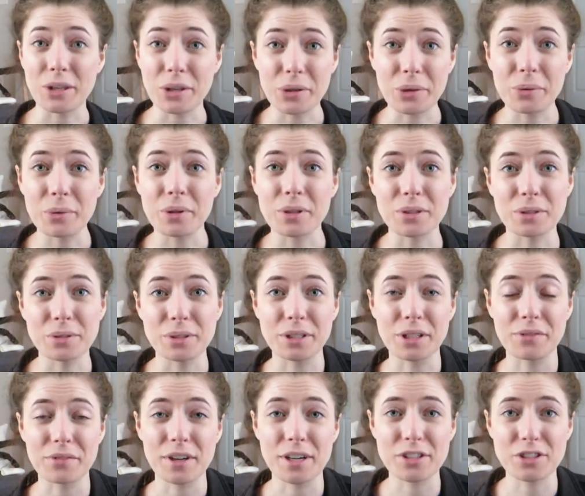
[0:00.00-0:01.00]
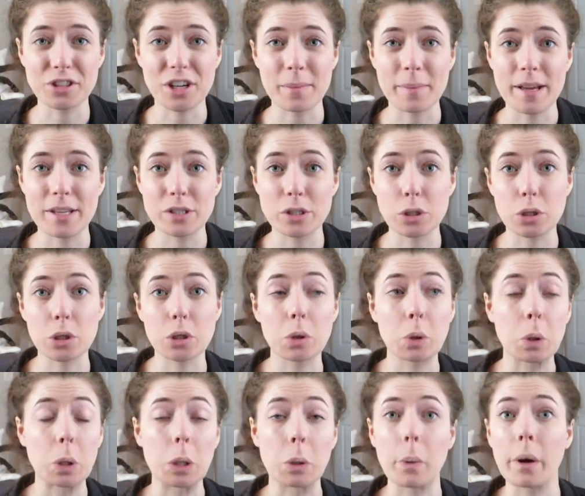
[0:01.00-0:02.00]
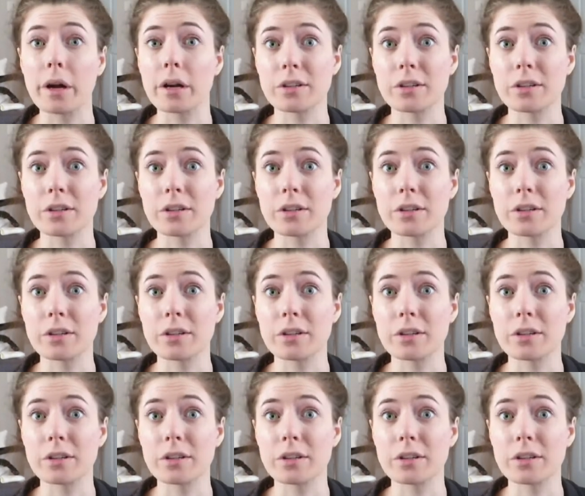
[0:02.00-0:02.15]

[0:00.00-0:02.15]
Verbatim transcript: you through your first trimester or what